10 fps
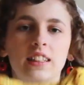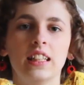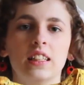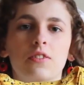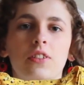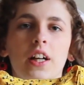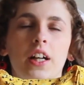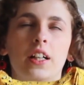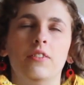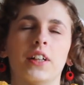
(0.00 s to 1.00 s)
can see it's a
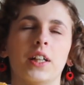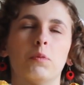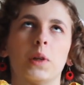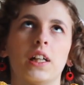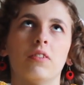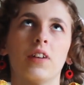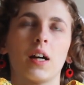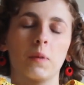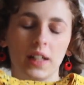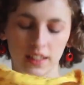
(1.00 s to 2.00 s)
very, very pretty
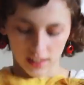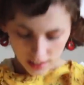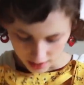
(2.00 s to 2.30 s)
fabric.